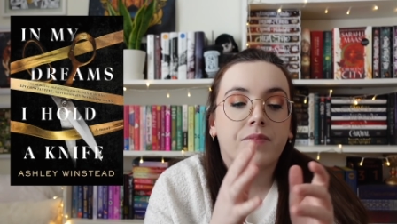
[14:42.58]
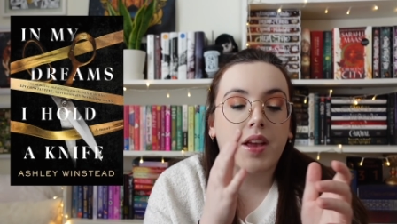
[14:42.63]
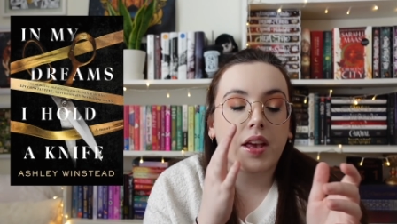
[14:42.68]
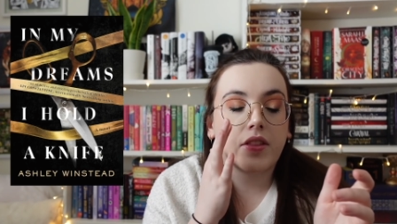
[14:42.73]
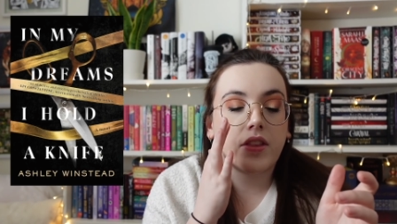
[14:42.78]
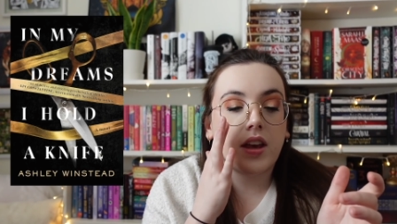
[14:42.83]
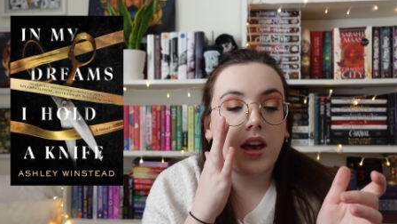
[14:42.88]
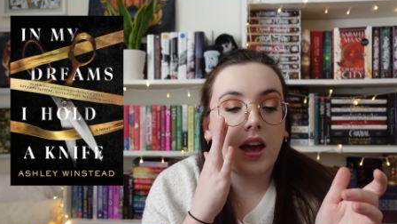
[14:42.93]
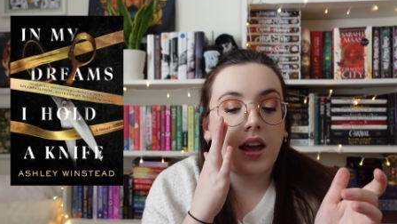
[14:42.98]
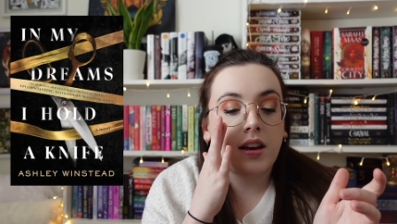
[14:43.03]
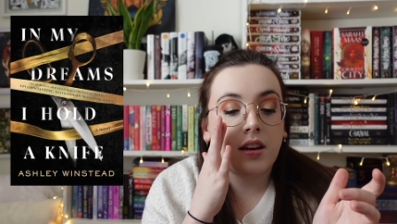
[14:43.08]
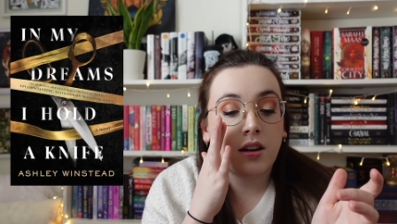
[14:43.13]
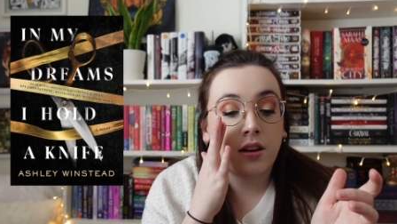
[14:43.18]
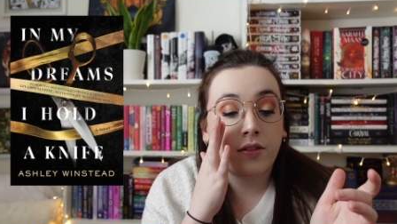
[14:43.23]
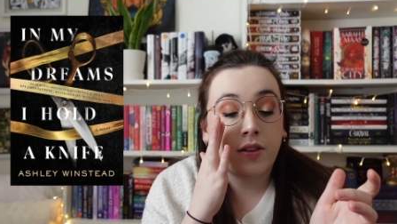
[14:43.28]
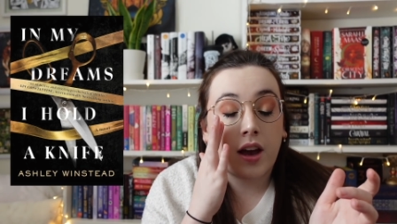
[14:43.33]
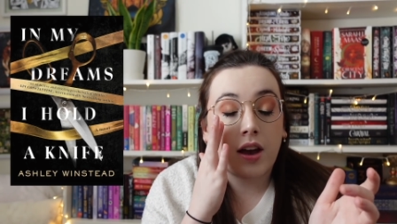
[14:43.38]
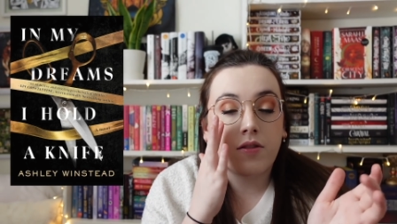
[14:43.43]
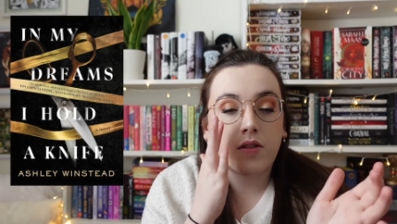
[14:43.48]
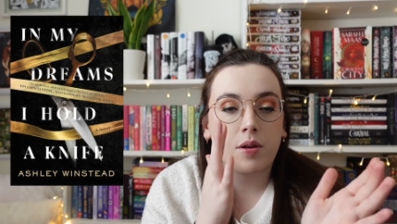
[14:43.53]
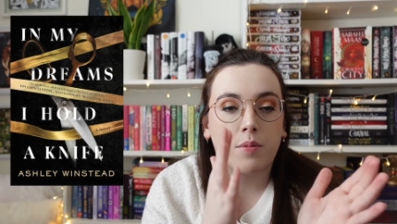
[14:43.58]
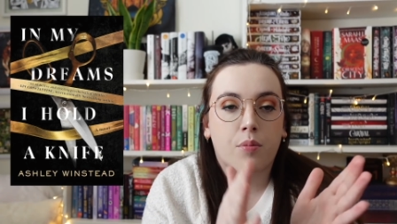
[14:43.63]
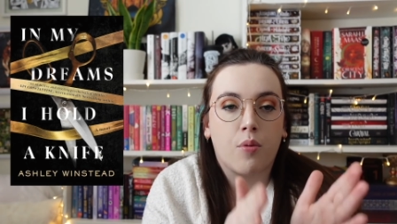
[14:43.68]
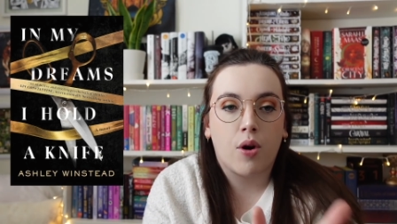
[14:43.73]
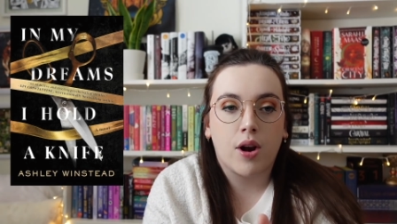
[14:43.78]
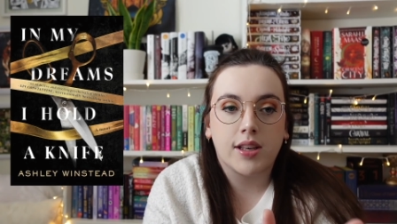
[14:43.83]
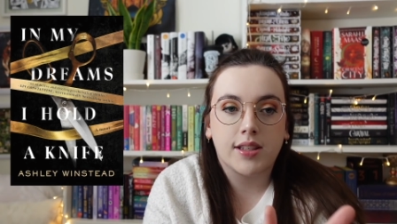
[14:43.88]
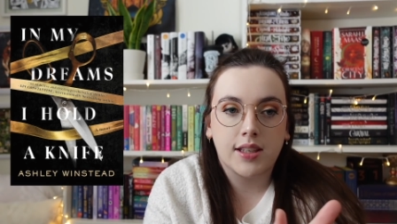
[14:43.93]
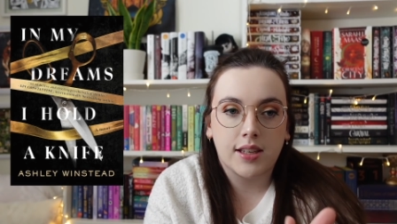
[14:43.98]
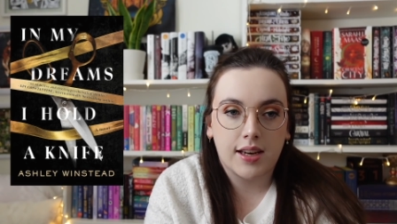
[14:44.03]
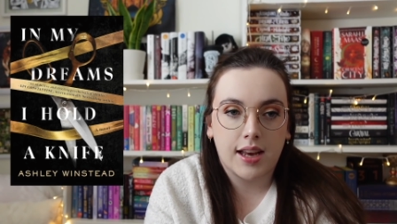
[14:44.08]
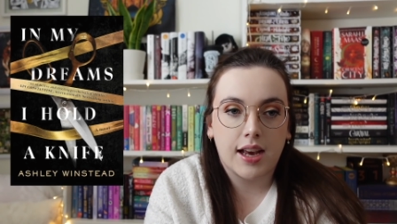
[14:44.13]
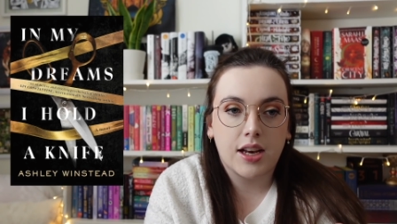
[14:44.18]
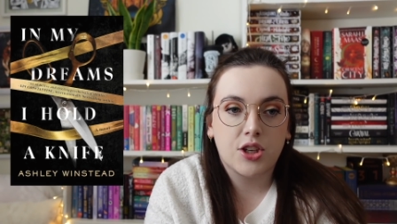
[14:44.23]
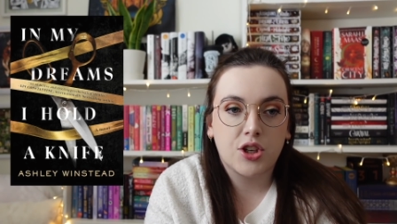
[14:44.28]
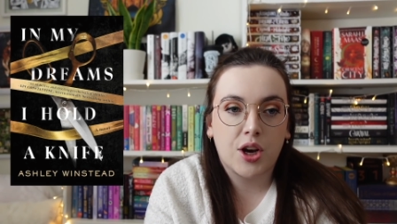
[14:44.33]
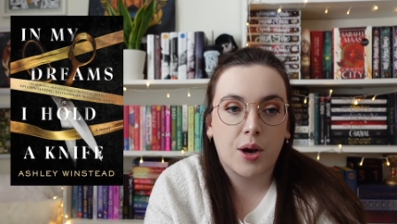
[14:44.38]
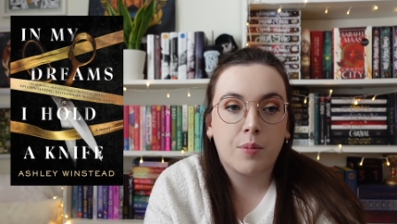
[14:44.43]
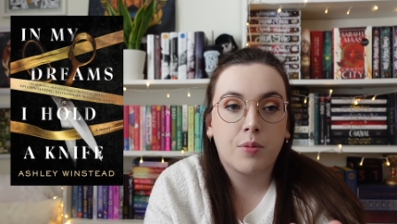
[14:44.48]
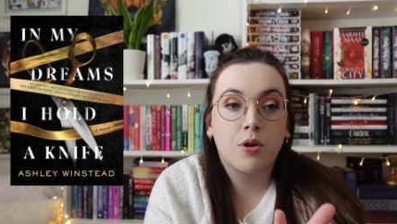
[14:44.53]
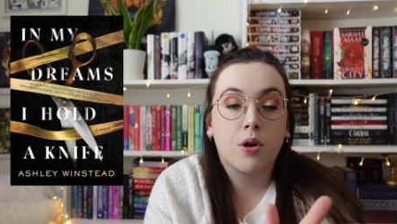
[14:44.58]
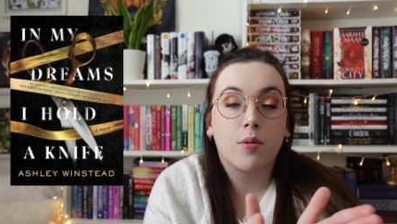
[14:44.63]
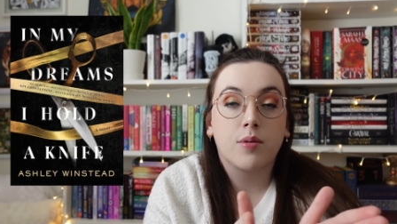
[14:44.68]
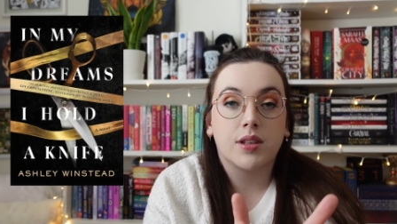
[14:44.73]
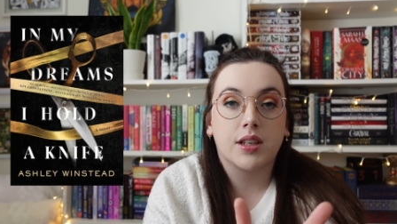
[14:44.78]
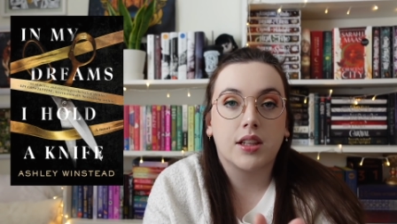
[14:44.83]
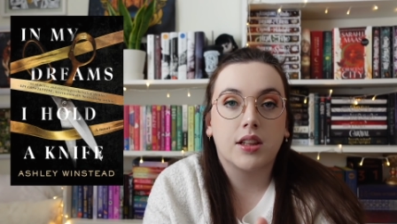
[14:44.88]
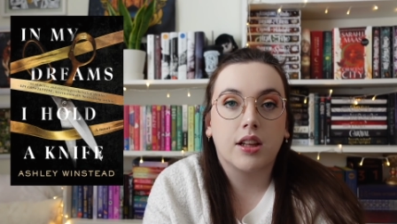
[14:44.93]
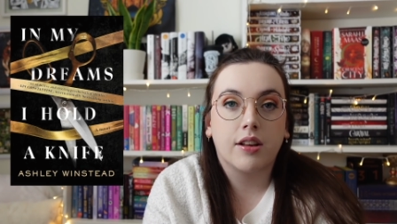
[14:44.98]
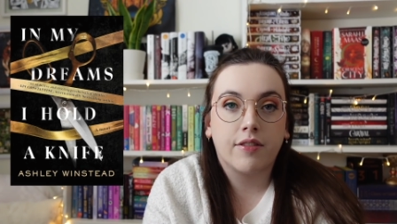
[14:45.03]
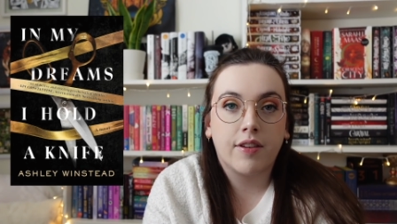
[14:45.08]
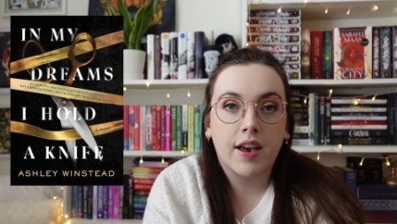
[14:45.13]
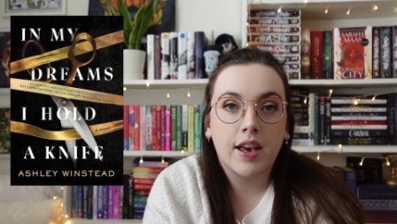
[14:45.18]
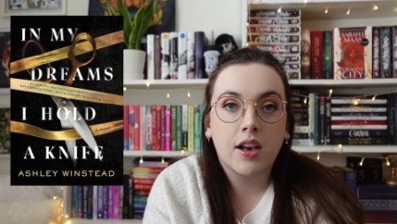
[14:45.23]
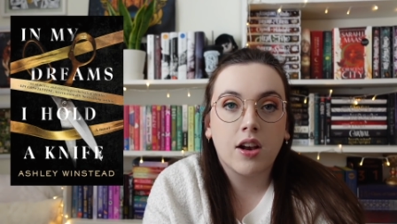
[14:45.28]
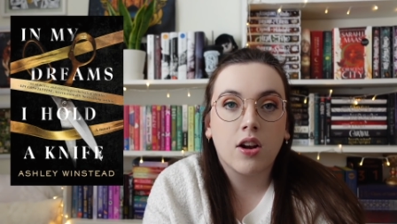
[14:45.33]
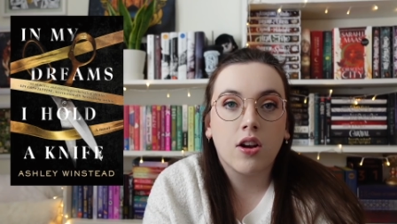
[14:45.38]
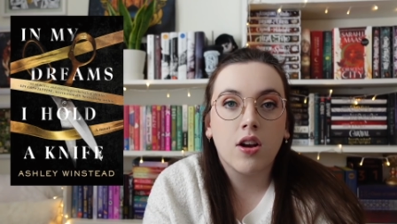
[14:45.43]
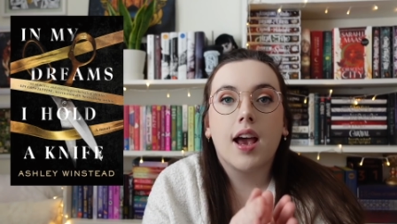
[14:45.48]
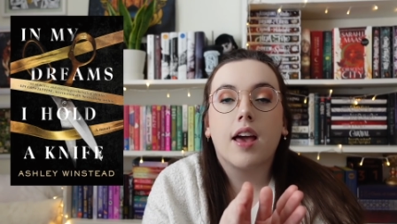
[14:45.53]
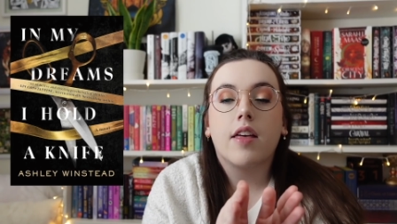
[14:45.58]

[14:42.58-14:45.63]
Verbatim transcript: at the end of every present day chapter was a cliffhanger